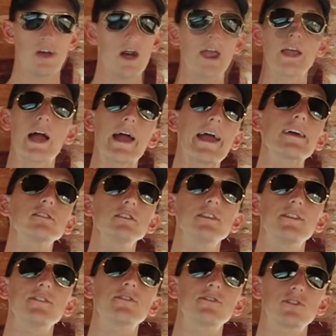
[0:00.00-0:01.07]
I actually,
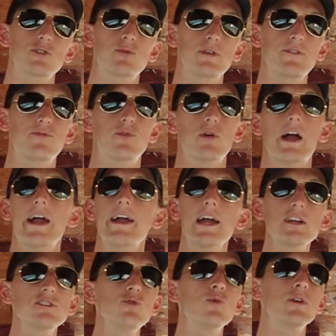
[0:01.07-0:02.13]
this is a 24. I
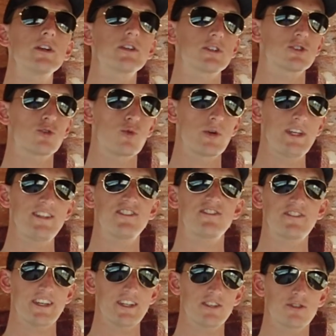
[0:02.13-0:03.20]
actually wanted a
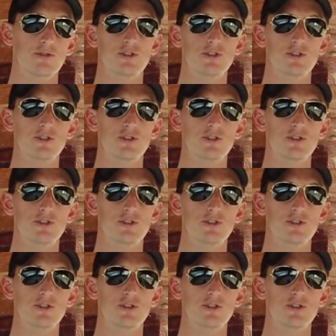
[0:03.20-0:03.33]
26